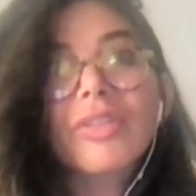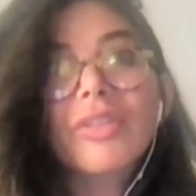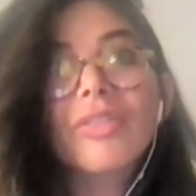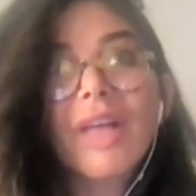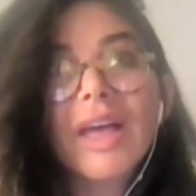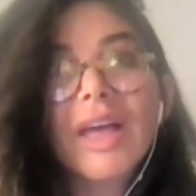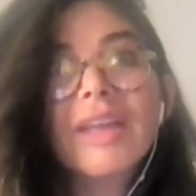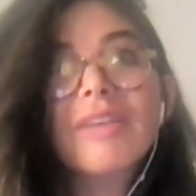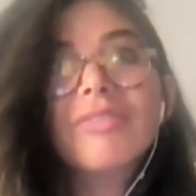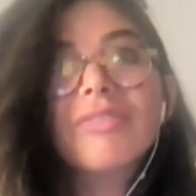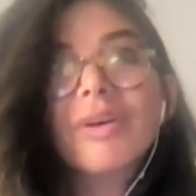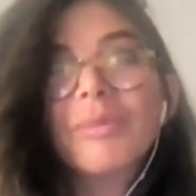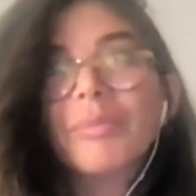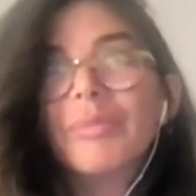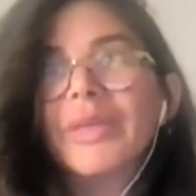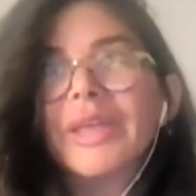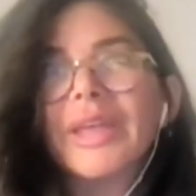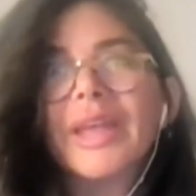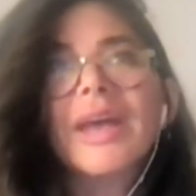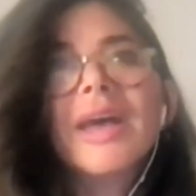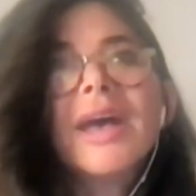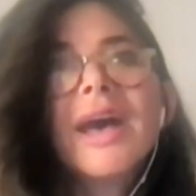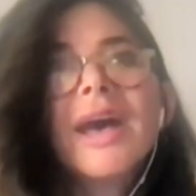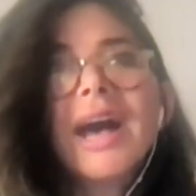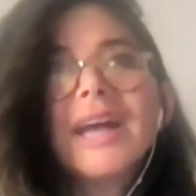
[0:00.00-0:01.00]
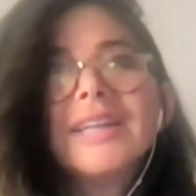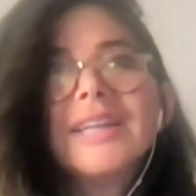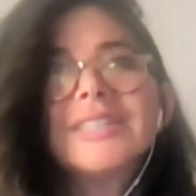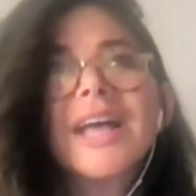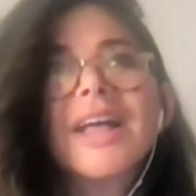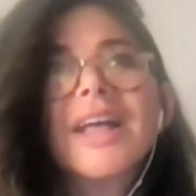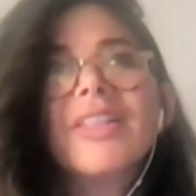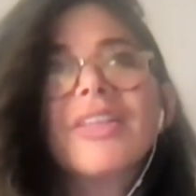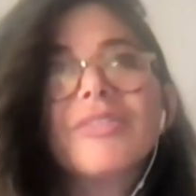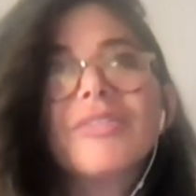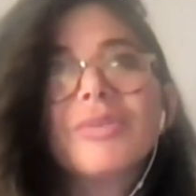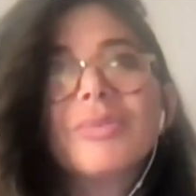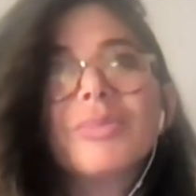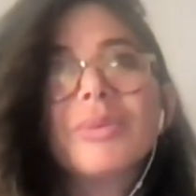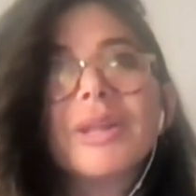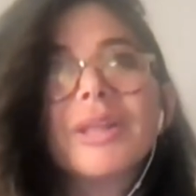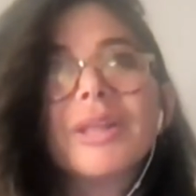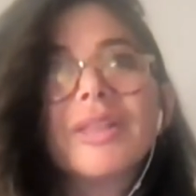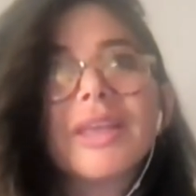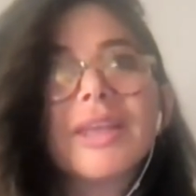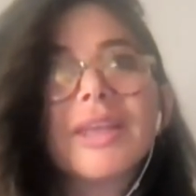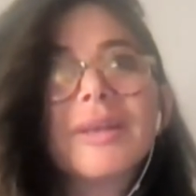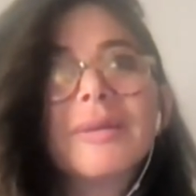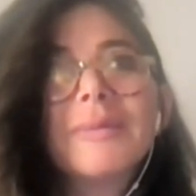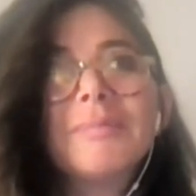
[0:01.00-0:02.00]
the life, I'm like, I tell everybody,
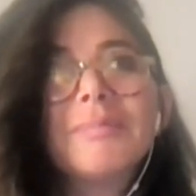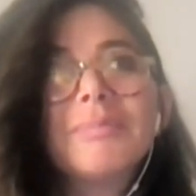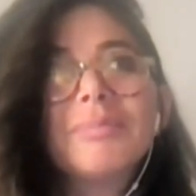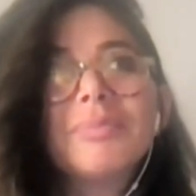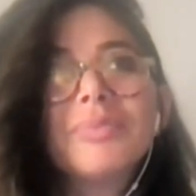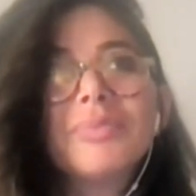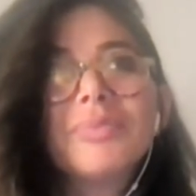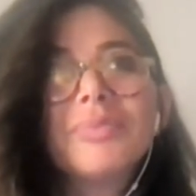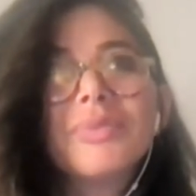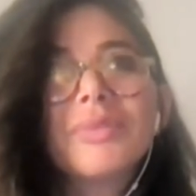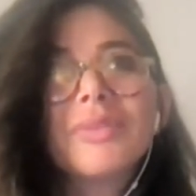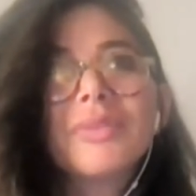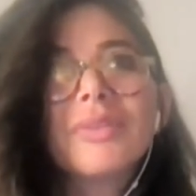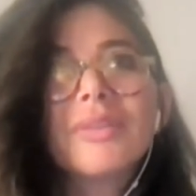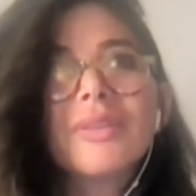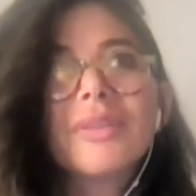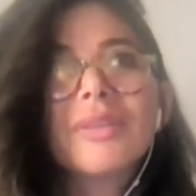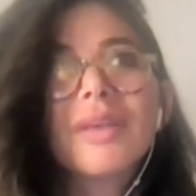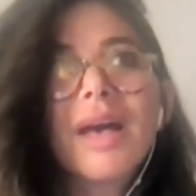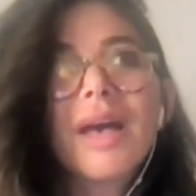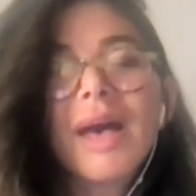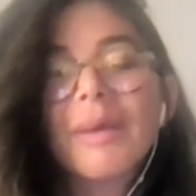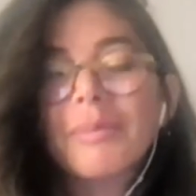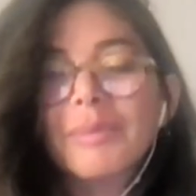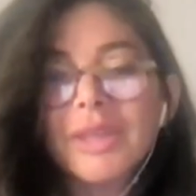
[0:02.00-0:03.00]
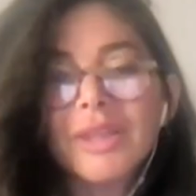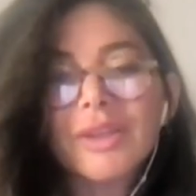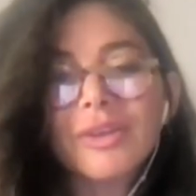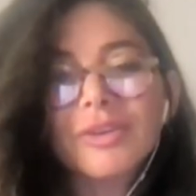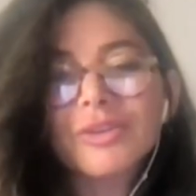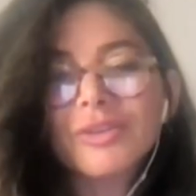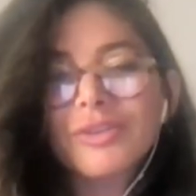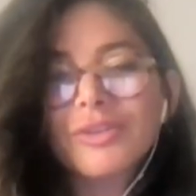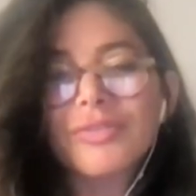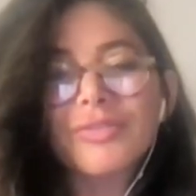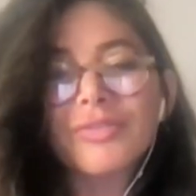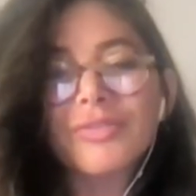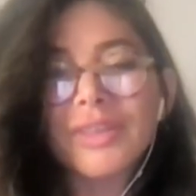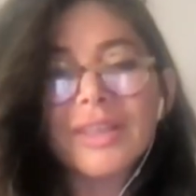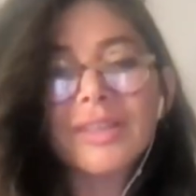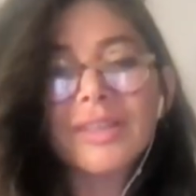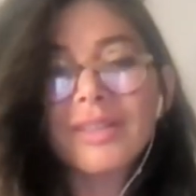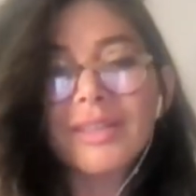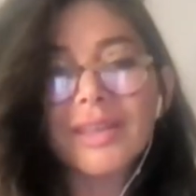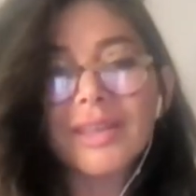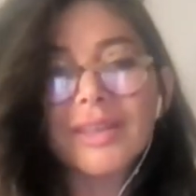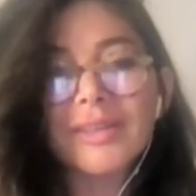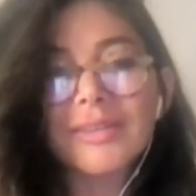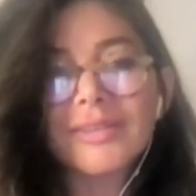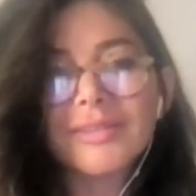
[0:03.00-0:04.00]
like, I'm here to
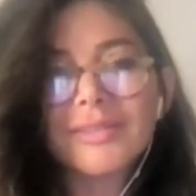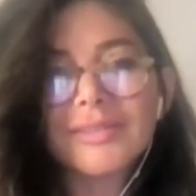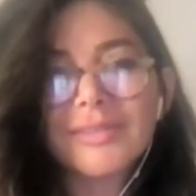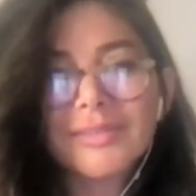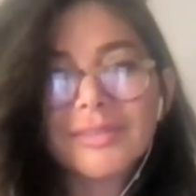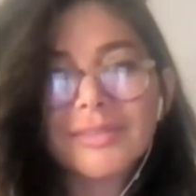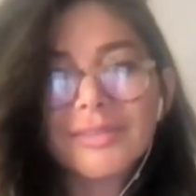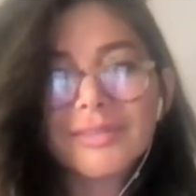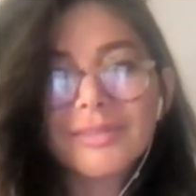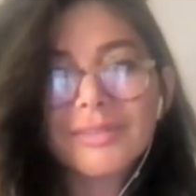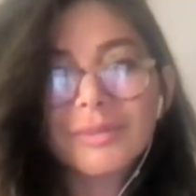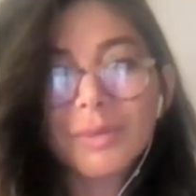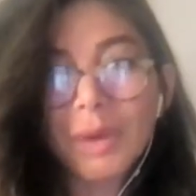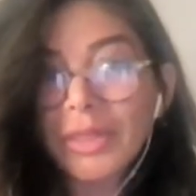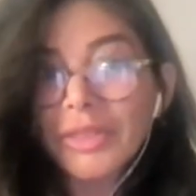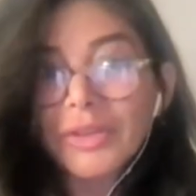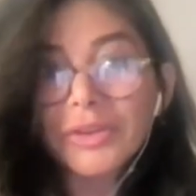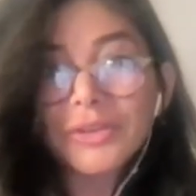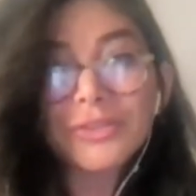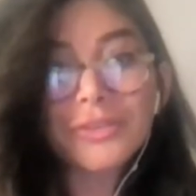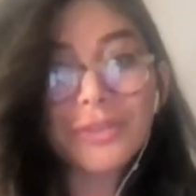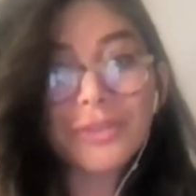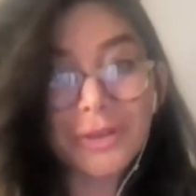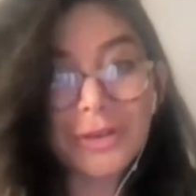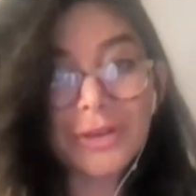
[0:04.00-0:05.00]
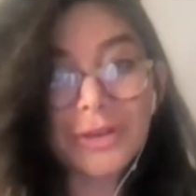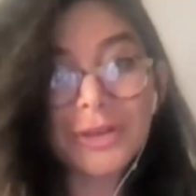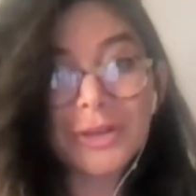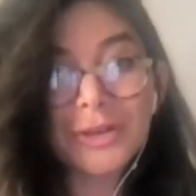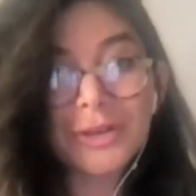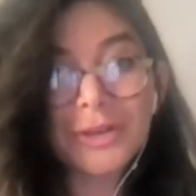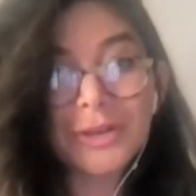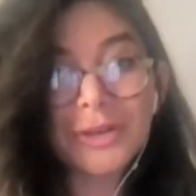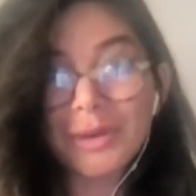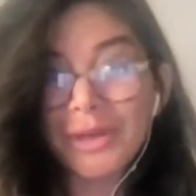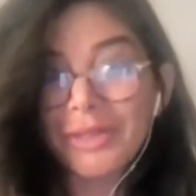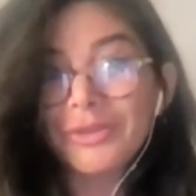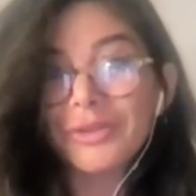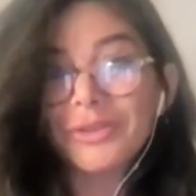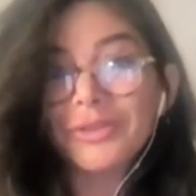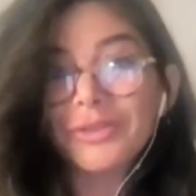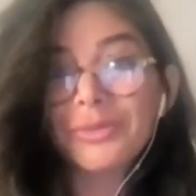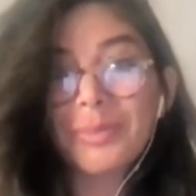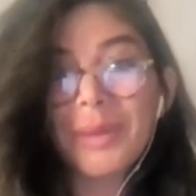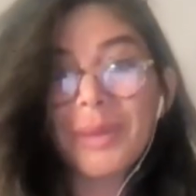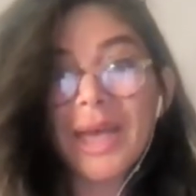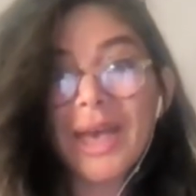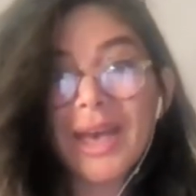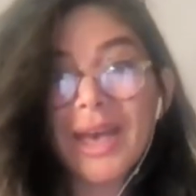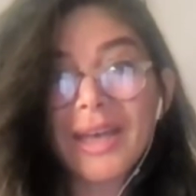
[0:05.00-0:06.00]
feel it, whether mm. it's good, whether
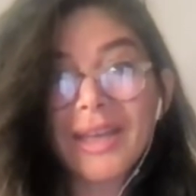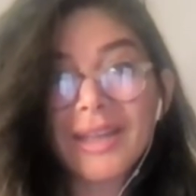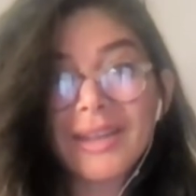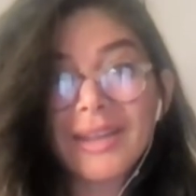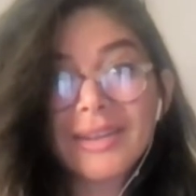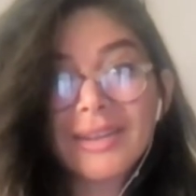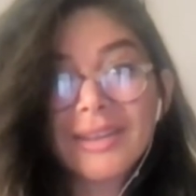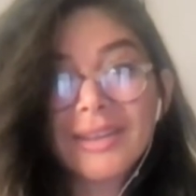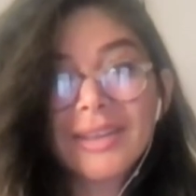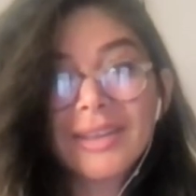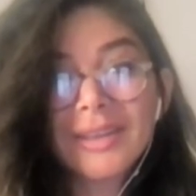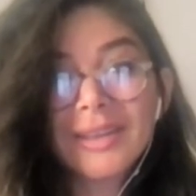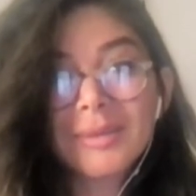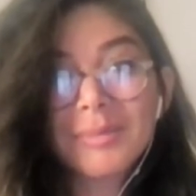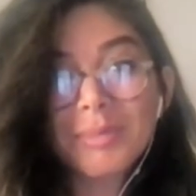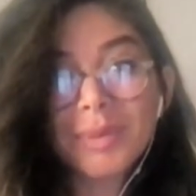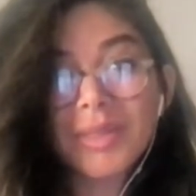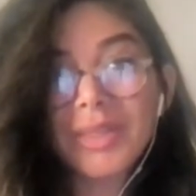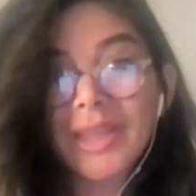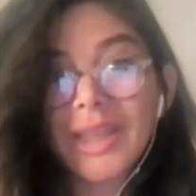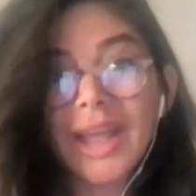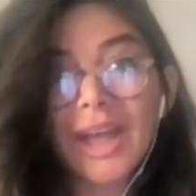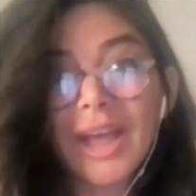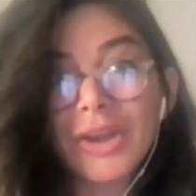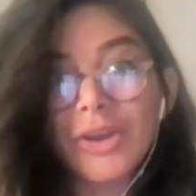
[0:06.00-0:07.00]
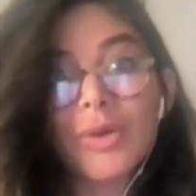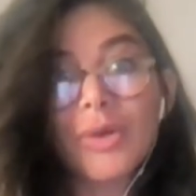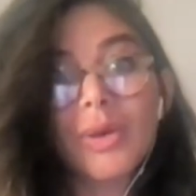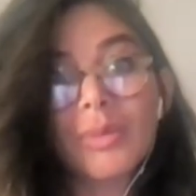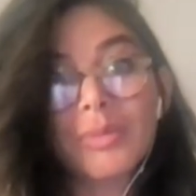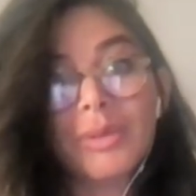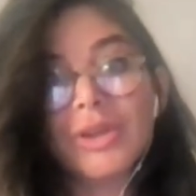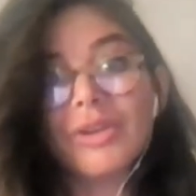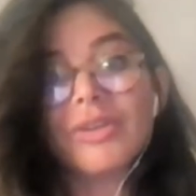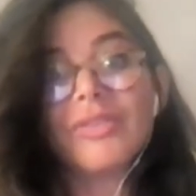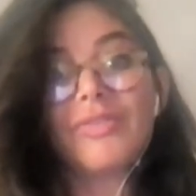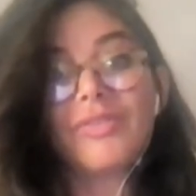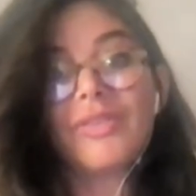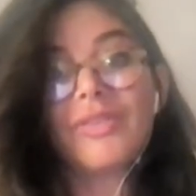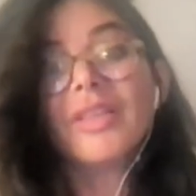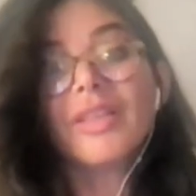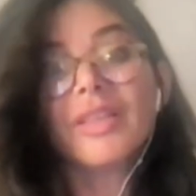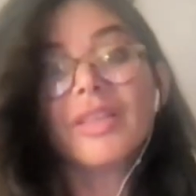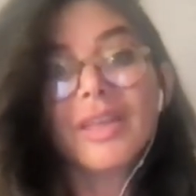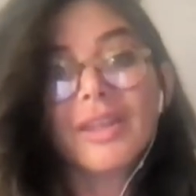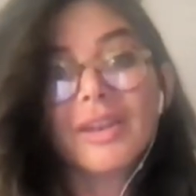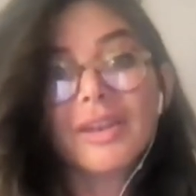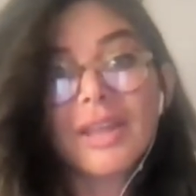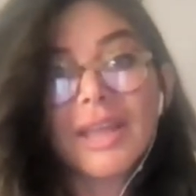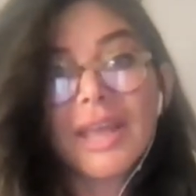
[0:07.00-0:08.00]
it's bad, but like I know I'm here to feel
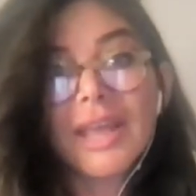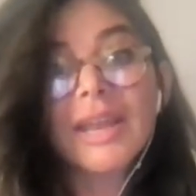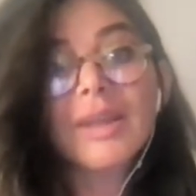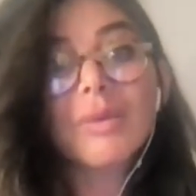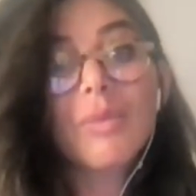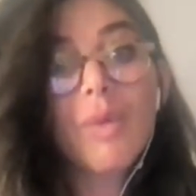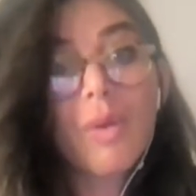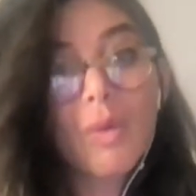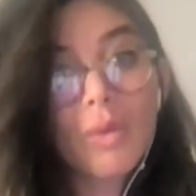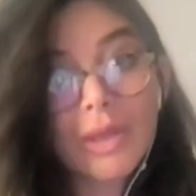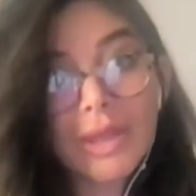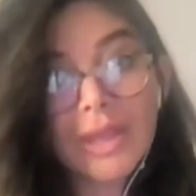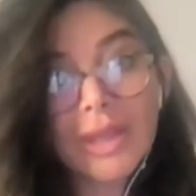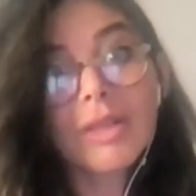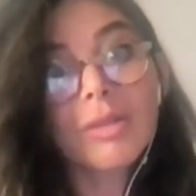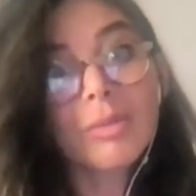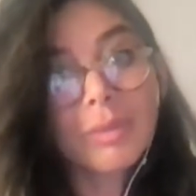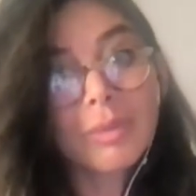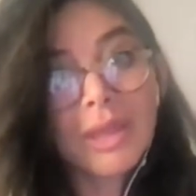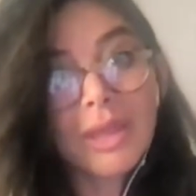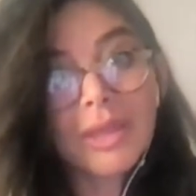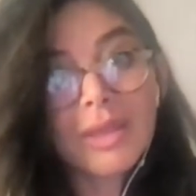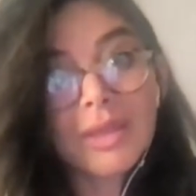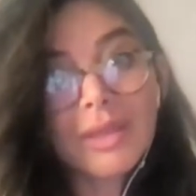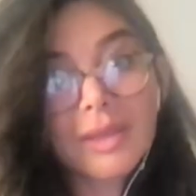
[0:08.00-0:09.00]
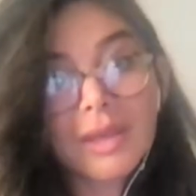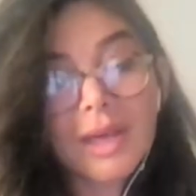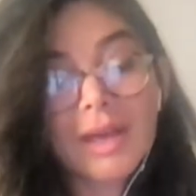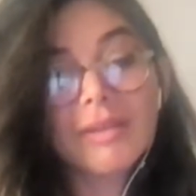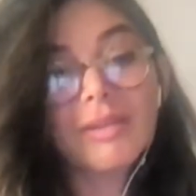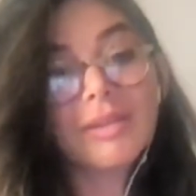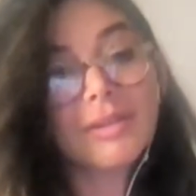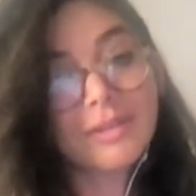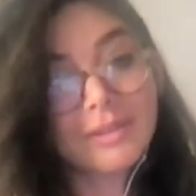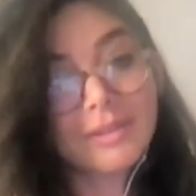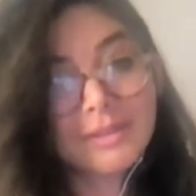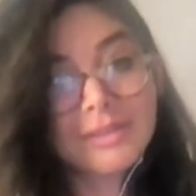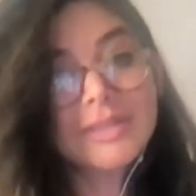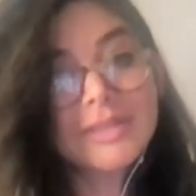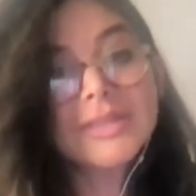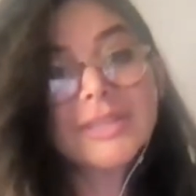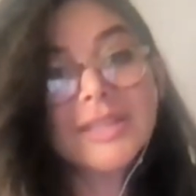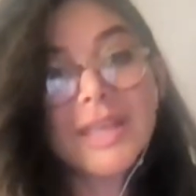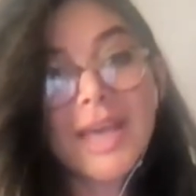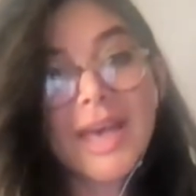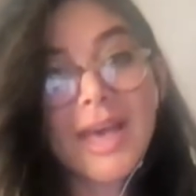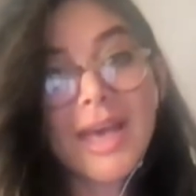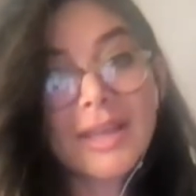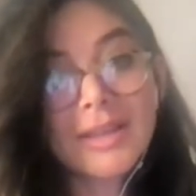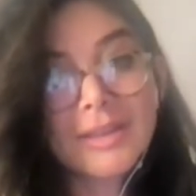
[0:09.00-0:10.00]
it and it won't kill mm. me. I did mm.
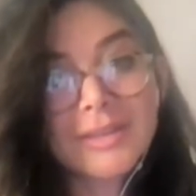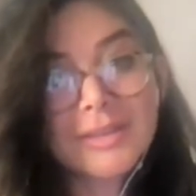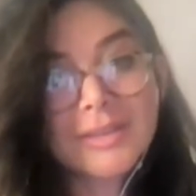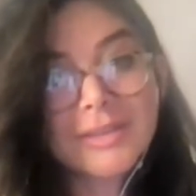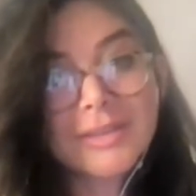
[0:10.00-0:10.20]
that.